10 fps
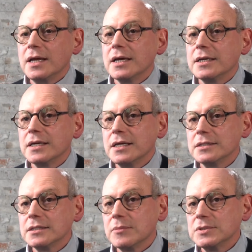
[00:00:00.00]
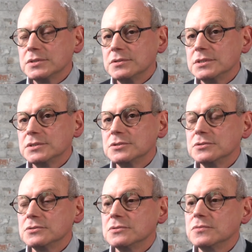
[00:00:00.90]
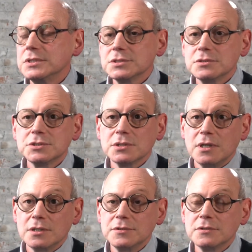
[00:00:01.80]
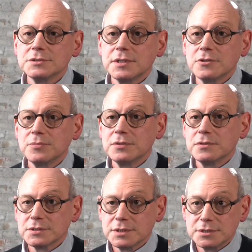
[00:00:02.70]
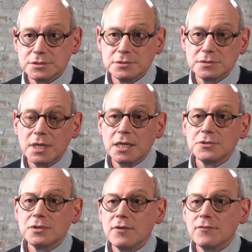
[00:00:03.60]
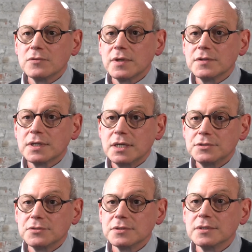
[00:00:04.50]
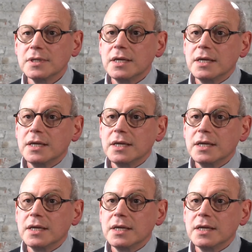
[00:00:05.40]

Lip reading: and I had the opportunity to do research on those therapeutics and to travel around the country